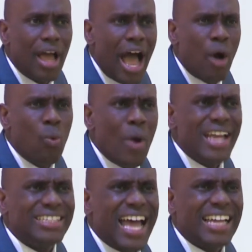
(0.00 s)
And
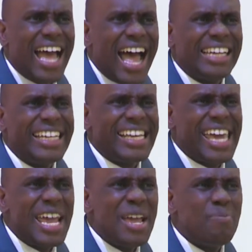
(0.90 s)
when that hand
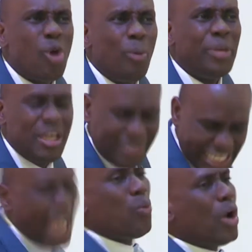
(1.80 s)
came on him,
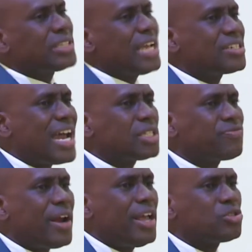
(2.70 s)
there was a
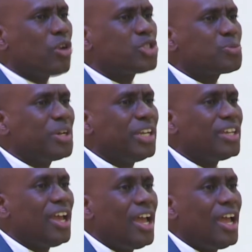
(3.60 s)
transference of spirit